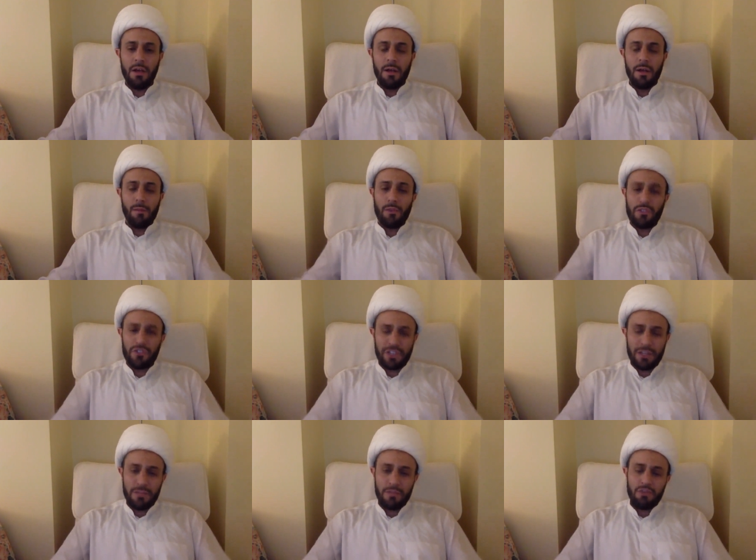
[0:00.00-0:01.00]

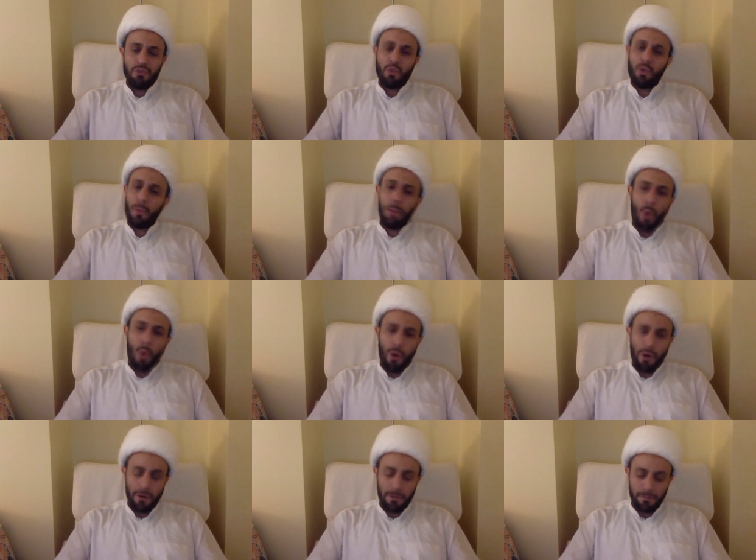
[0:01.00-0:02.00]
Muslims were
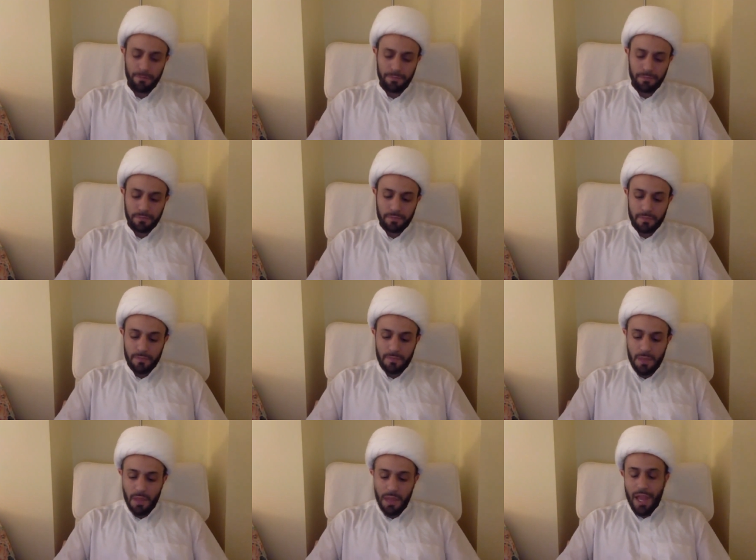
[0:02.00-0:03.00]
poor.
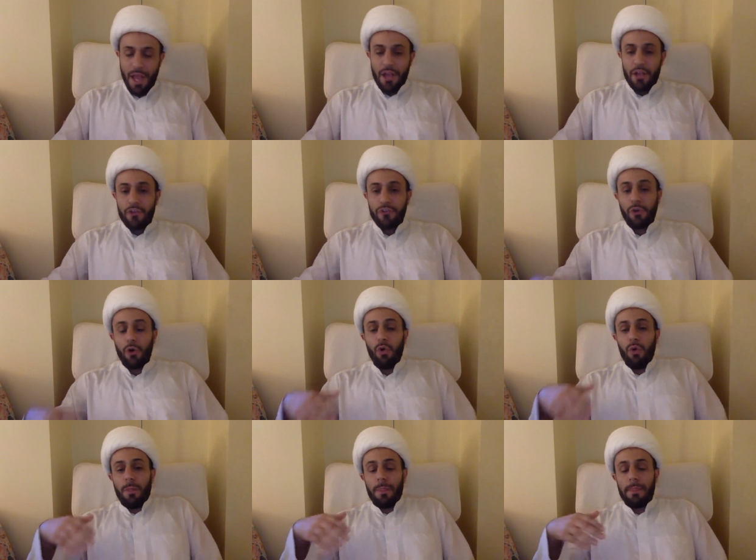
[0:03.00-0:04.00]

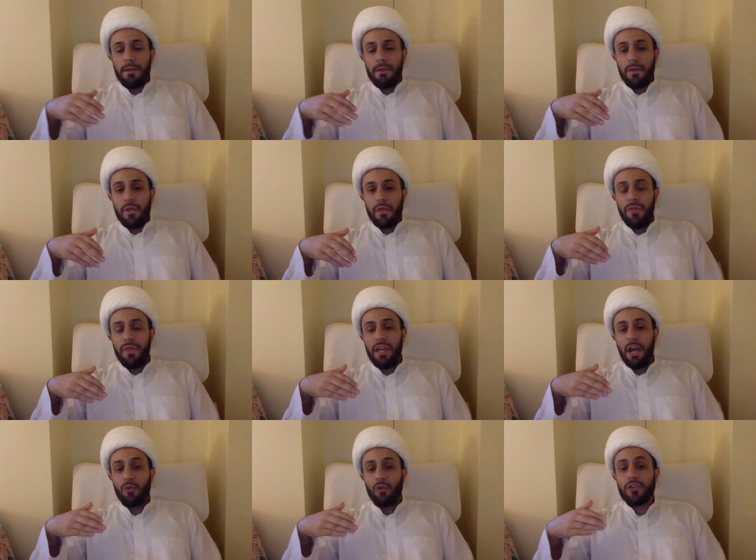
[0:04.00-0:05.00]
So
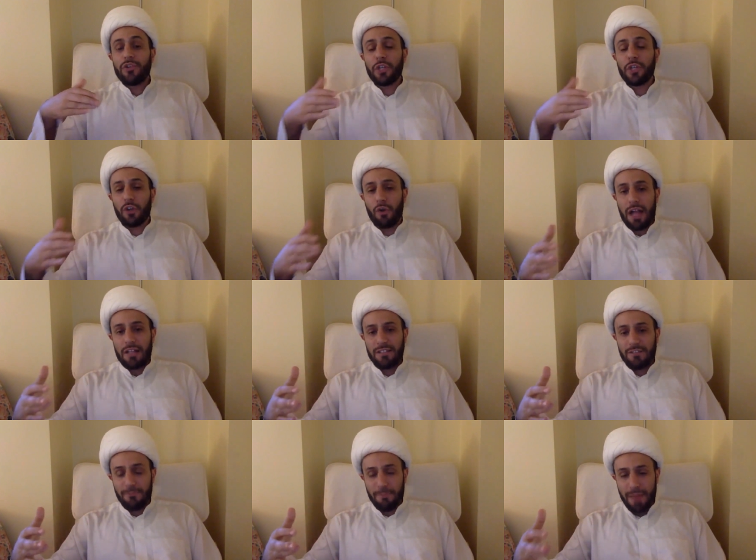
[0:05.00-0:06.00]
the aristocrats
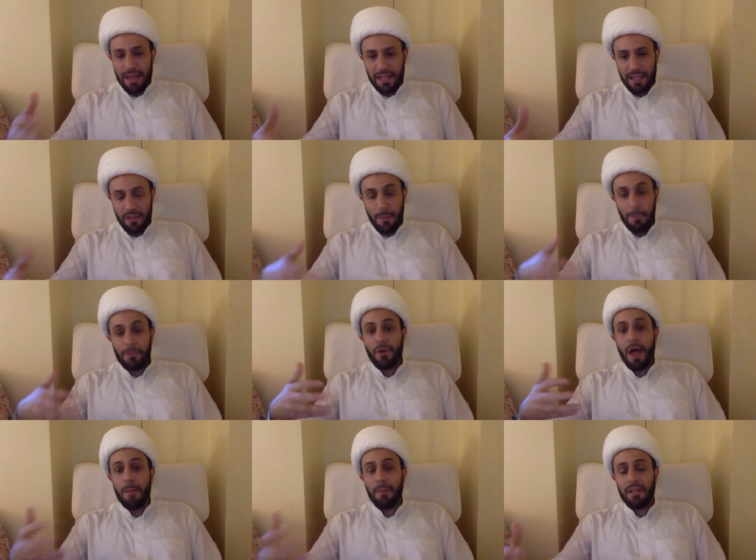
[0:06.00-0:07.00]
of Mecca, the
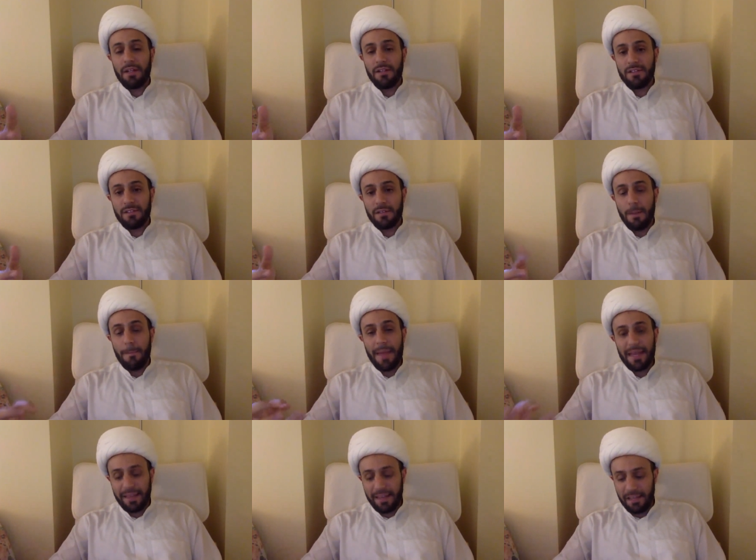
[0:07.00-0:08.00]
prominent
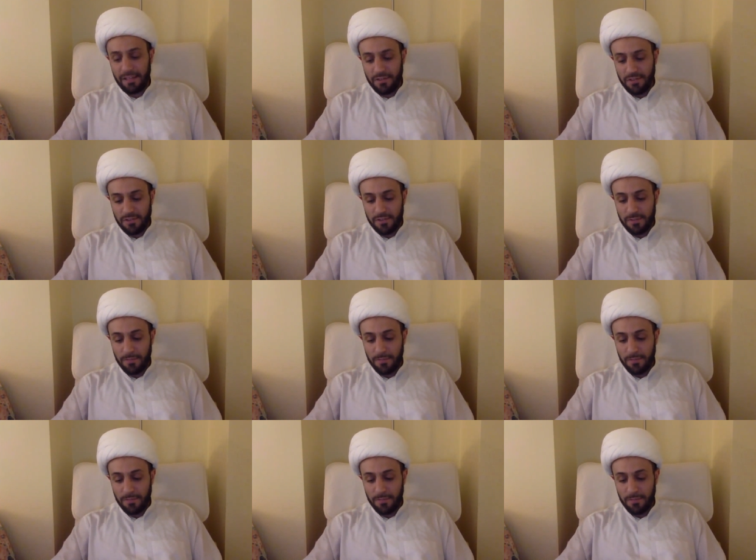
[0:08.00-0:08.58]
Meccans,